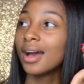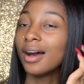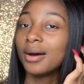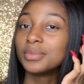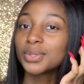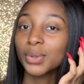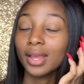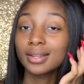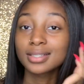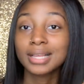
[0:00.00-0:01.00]
Um, so
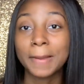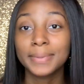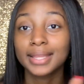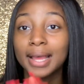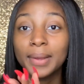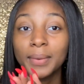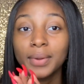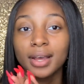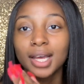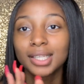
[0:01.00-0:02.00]
yeah, just comment down
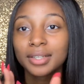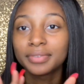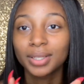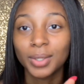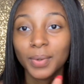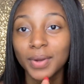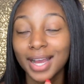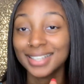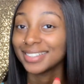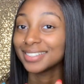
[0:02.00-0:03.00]
other video
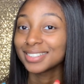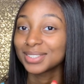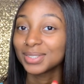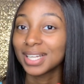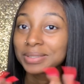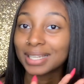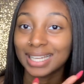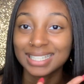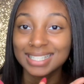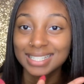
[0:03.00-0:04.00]
ideas that you guys would
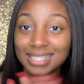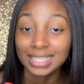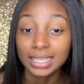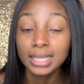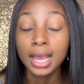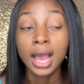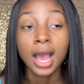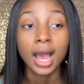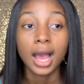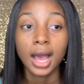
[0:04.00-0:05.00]
like to see.
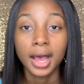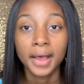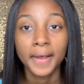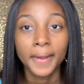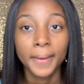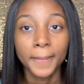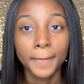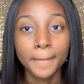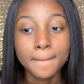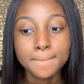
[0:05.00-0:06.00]

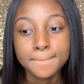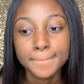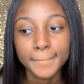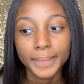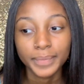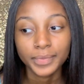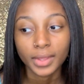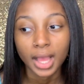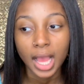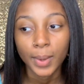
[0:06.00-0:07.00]
Um,
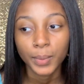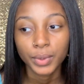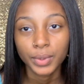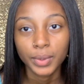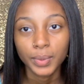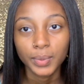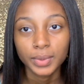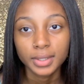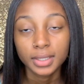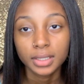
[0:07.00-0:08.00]
I will
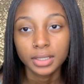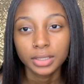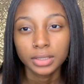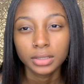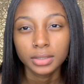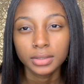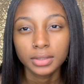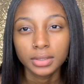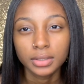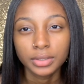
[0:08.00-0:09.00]

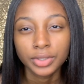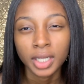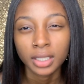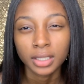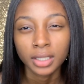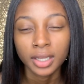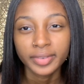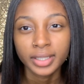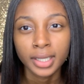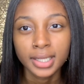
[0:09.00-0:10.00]
try to link
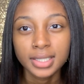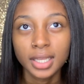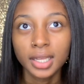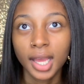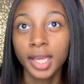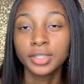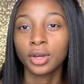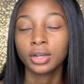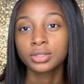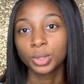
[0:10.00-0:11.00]
everything I said. I
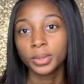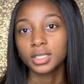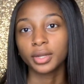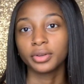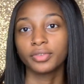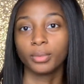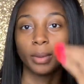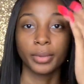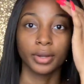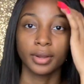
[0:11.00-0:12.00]
talk so much, I don't even
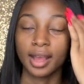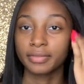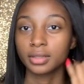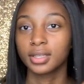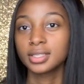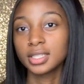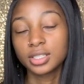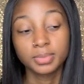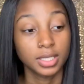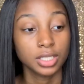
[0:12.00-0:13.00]
remember half the things I
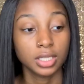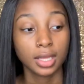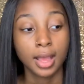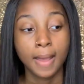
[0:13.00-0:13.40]
just mentioned,